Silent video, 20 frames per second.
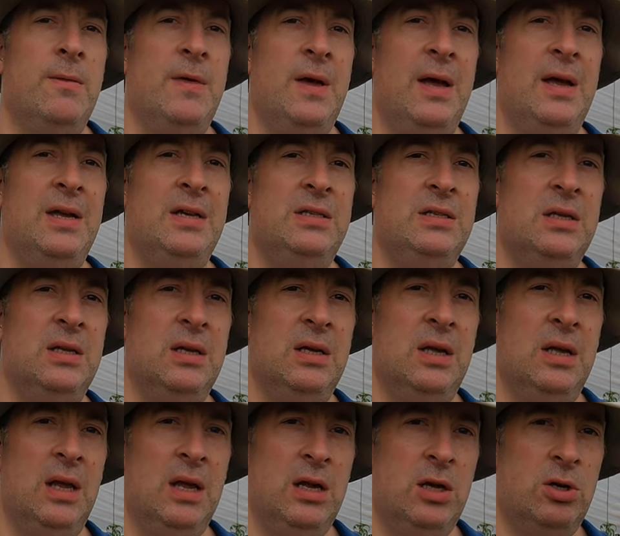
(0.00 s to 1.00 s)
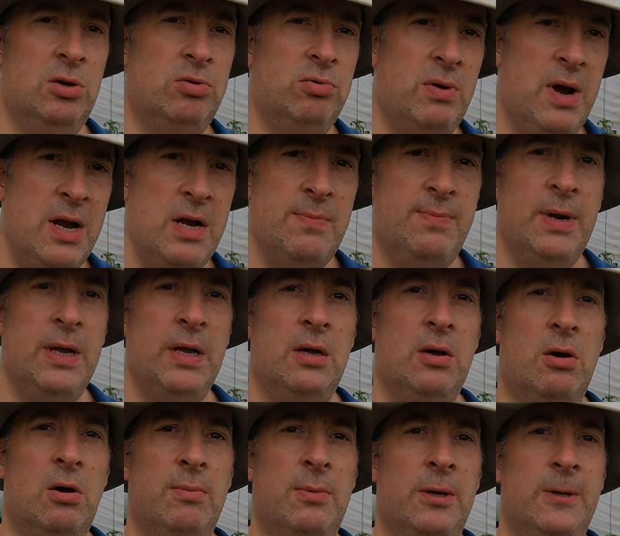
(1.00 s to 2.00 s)
That is incredibly
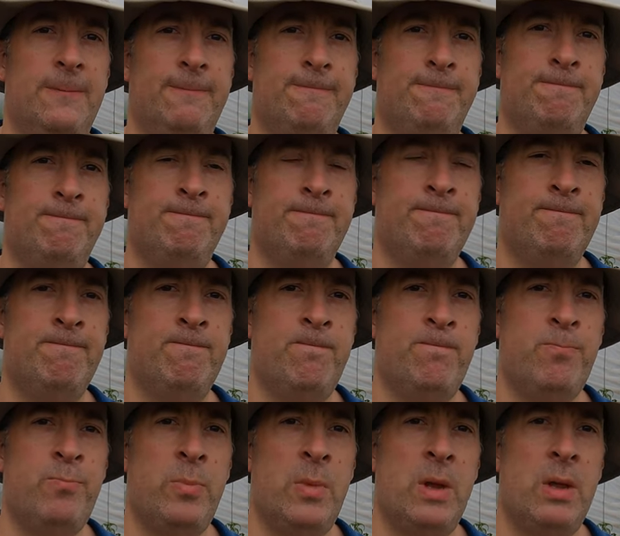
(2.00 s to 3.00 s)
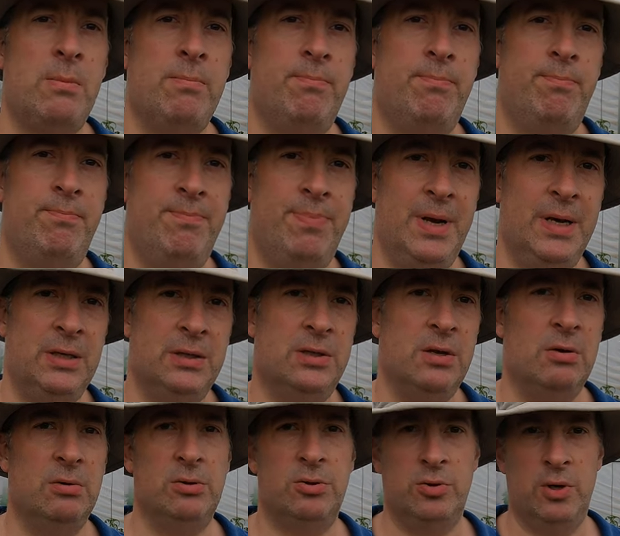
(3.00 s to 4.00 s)
common, but
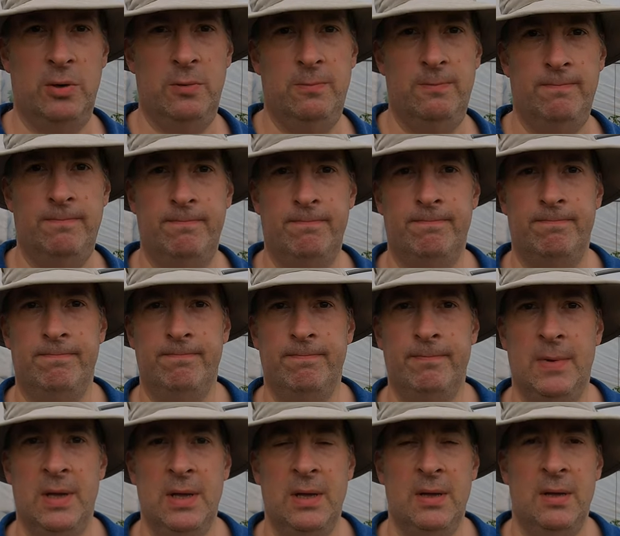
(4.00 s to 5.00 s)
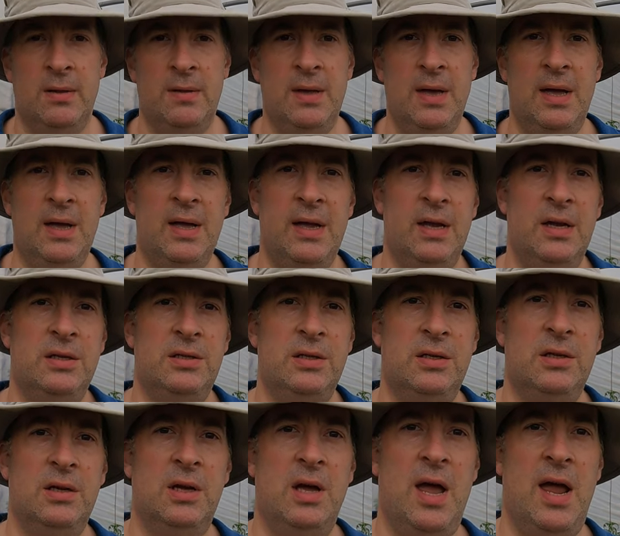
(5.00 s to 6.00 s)
it's not true. That
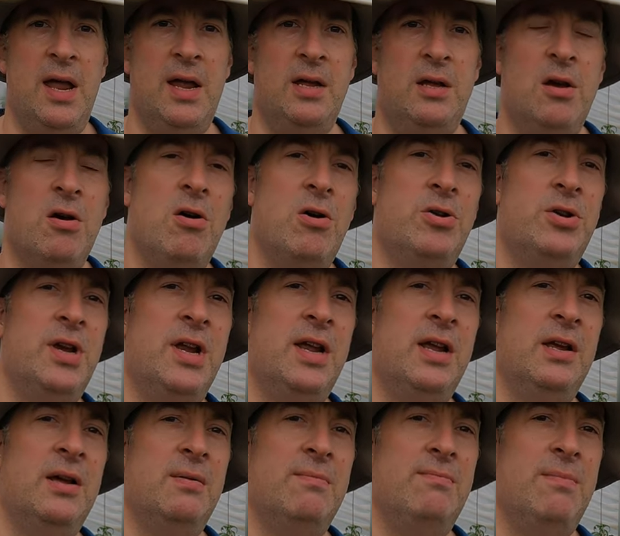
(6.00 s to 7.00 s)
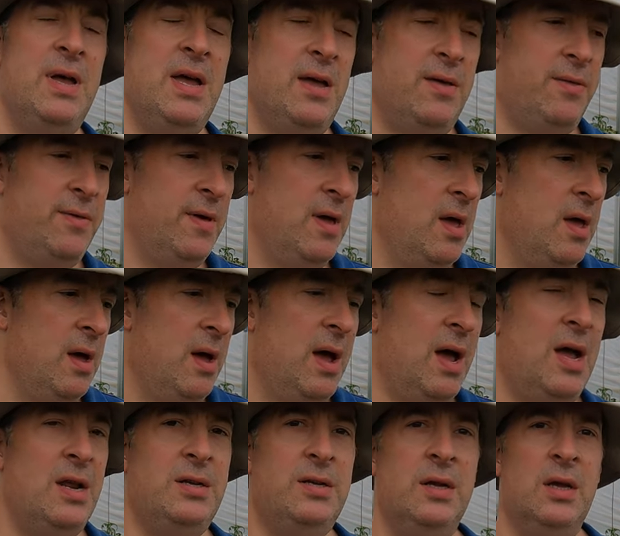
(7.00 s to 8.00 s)
is a gardening myth,
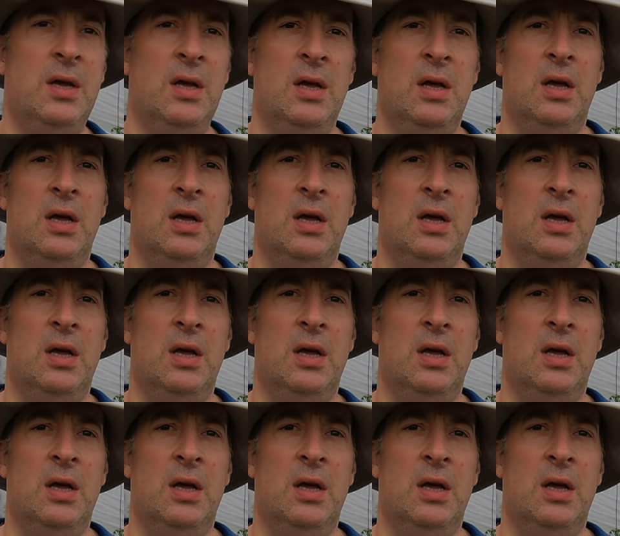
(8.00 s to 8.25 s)
and